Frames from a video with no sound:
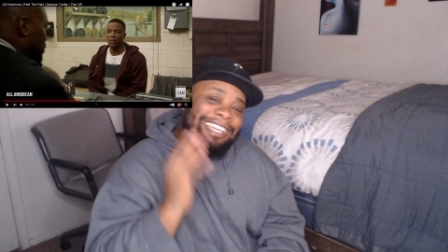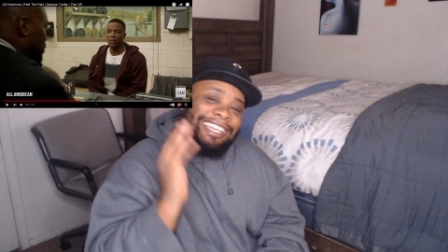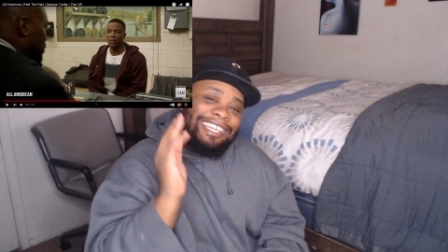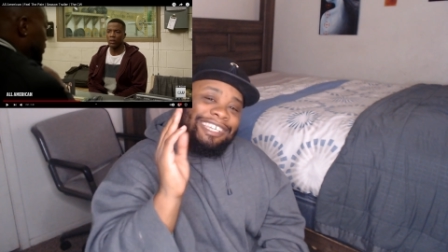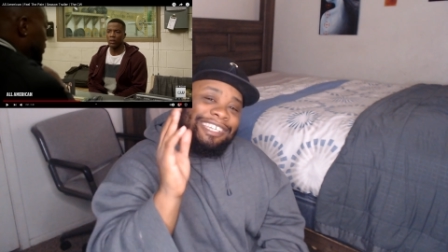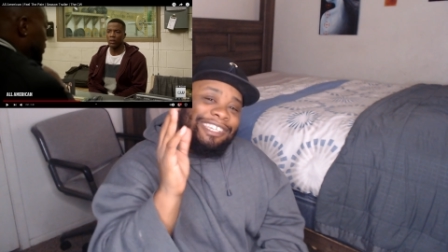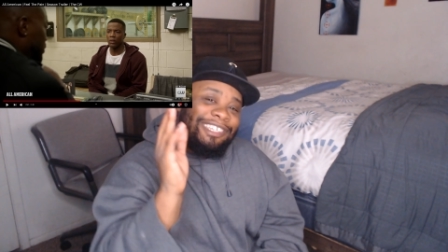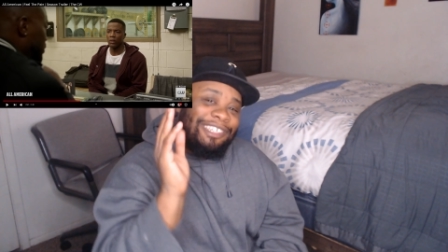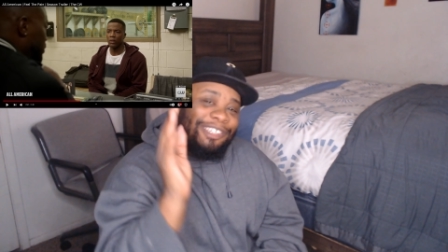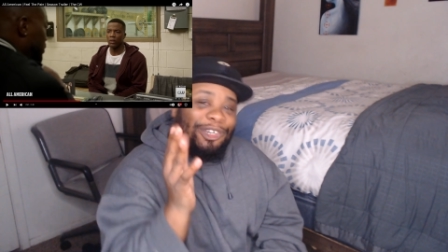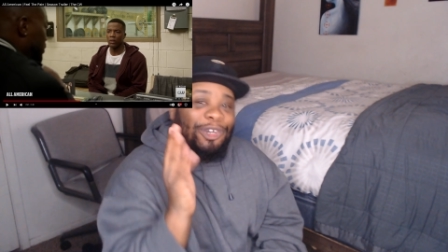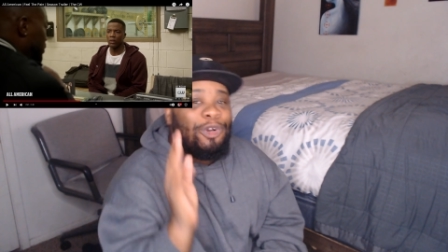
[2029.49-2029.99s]

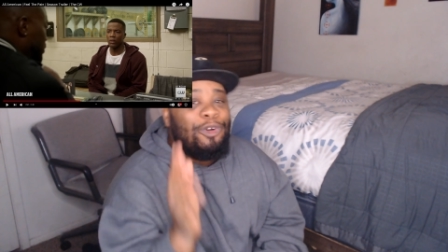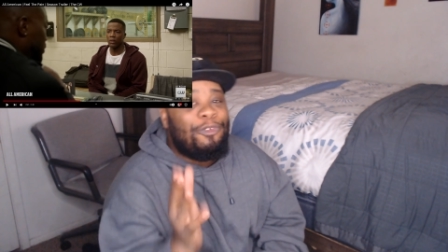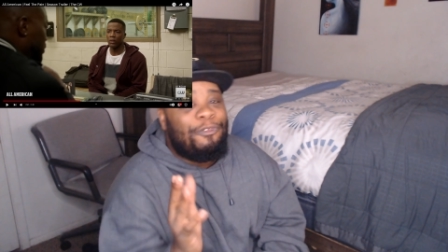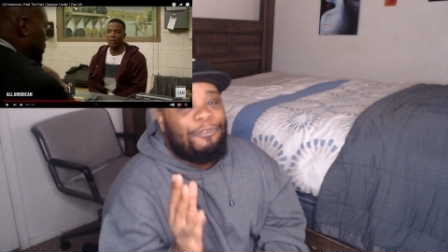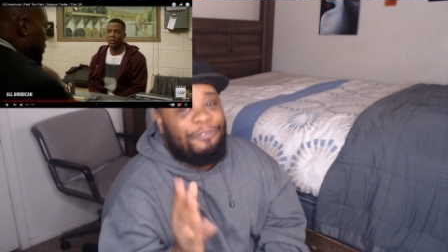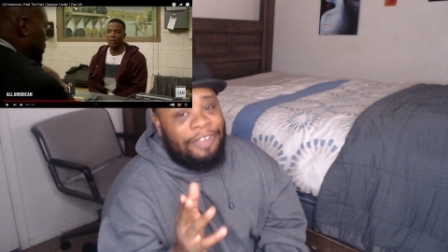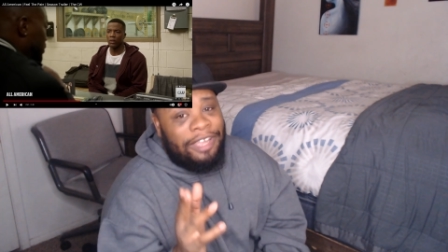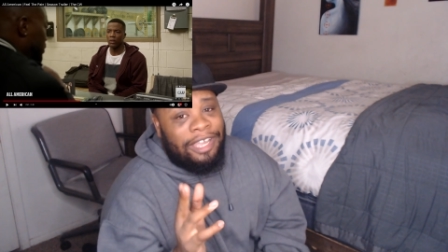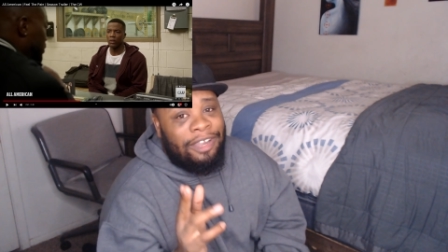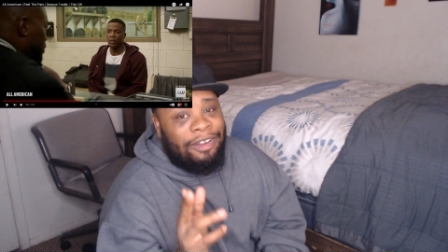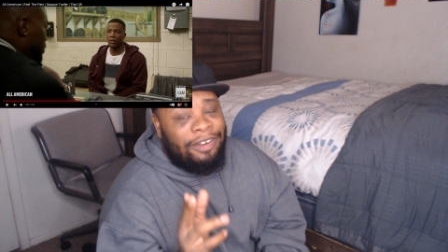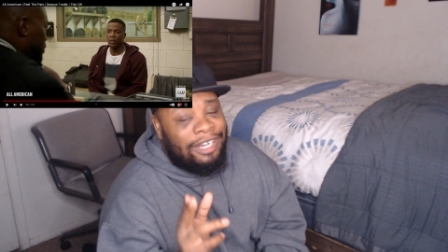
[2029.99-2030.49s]
you
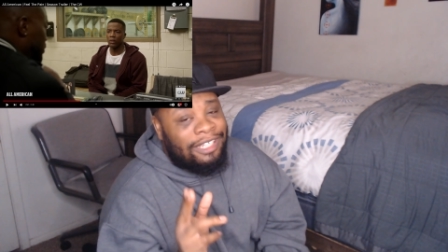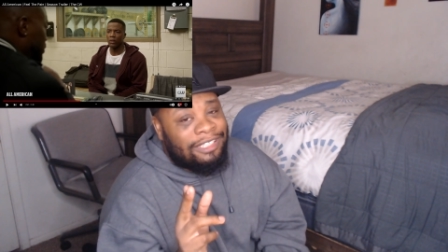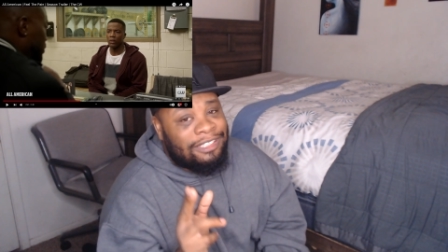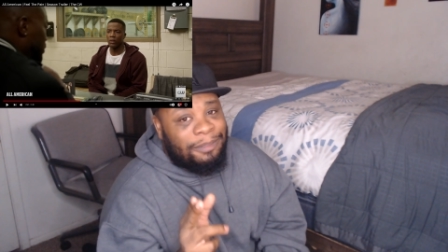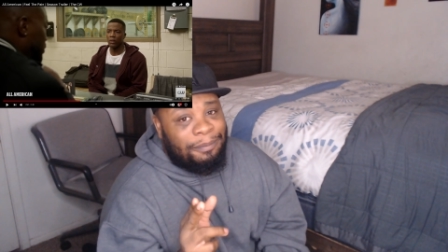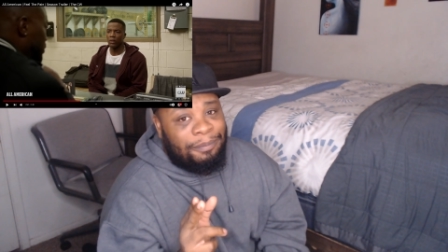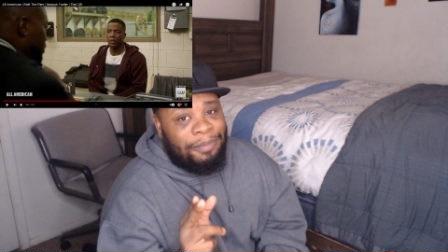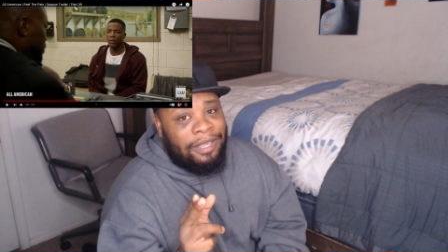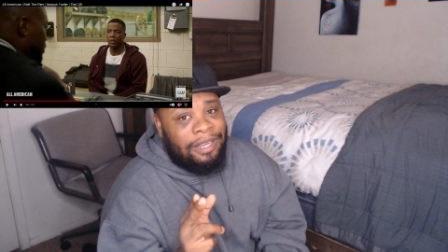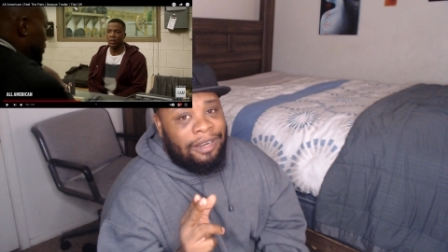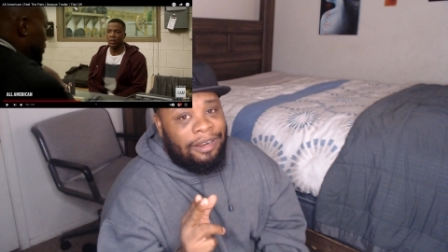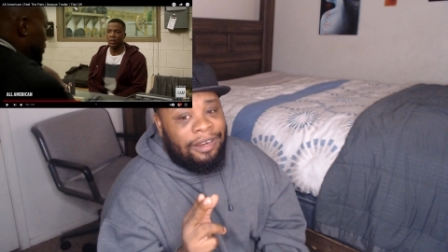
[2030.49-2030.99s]
failed as a
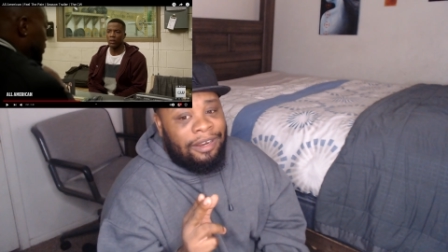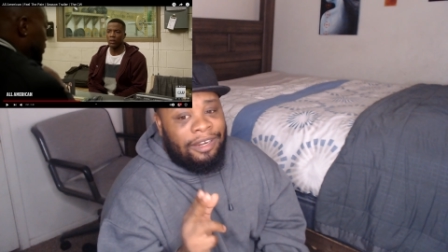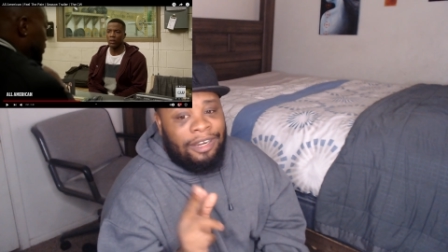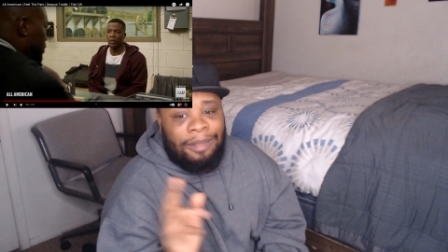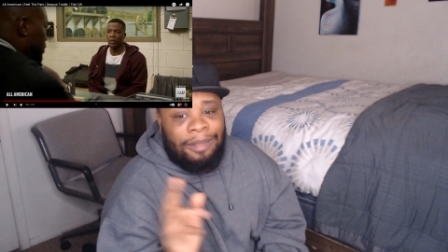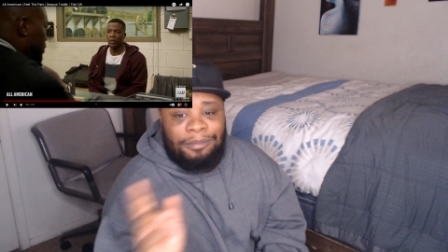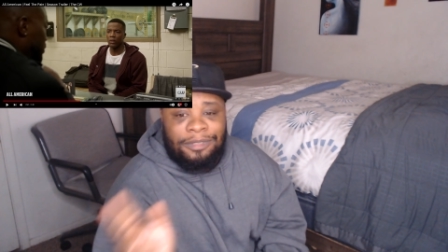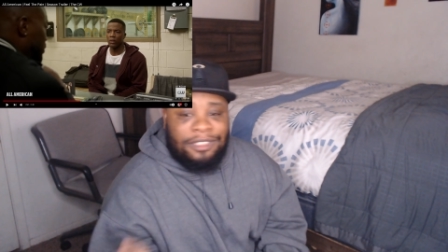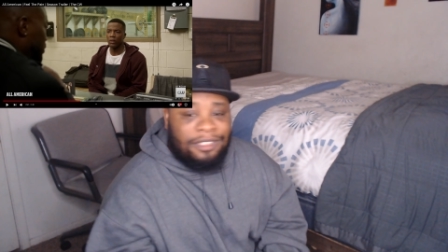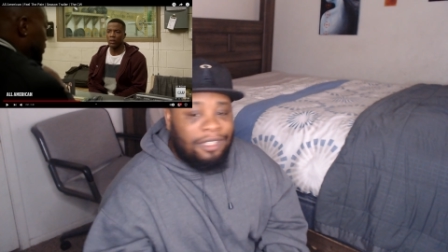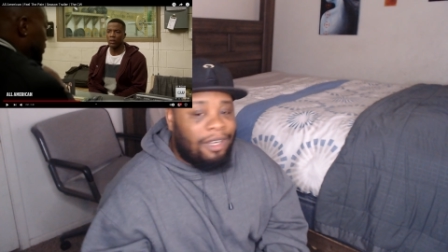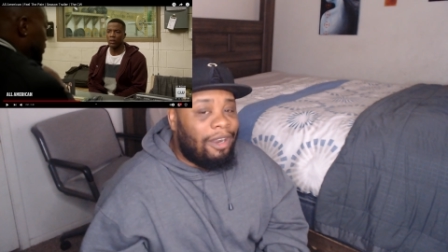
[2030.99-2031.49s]
parent. I'm
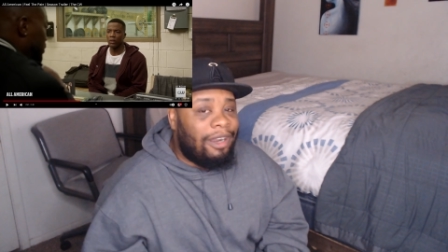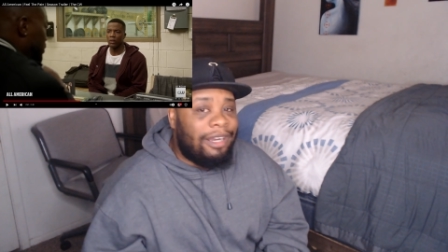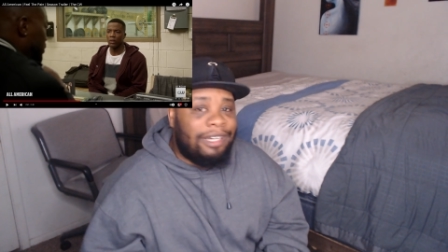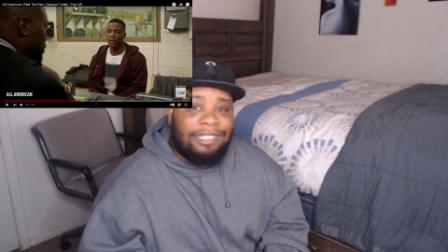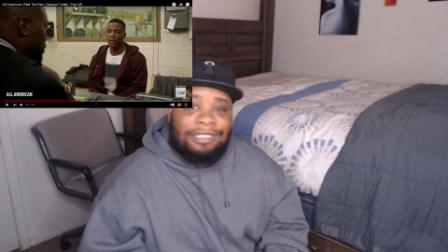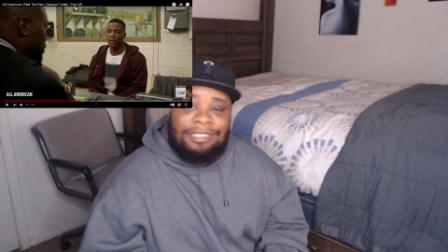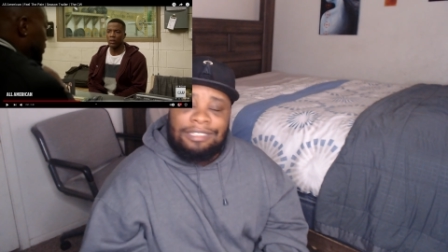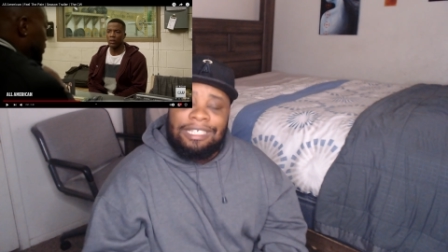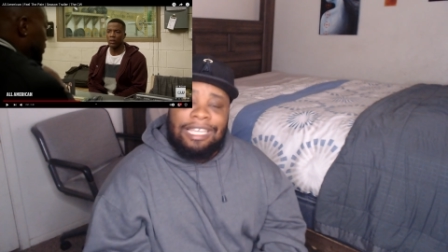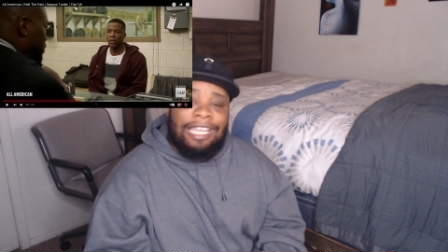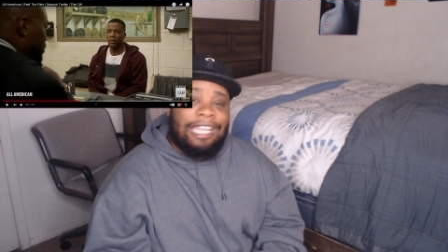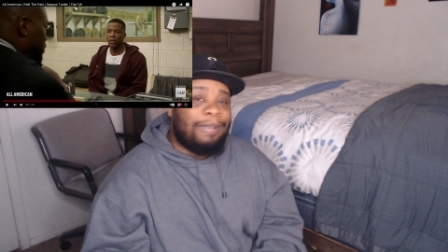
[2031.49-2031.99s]
sorry to
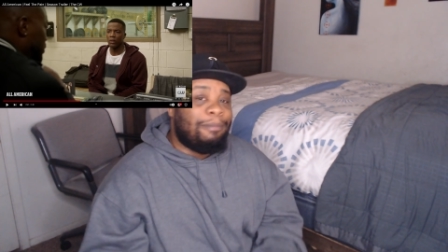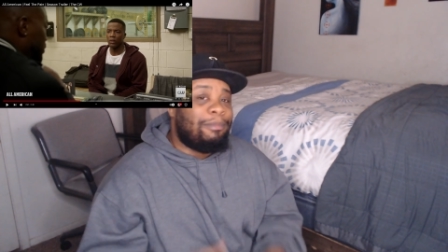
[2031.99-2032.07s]
say it,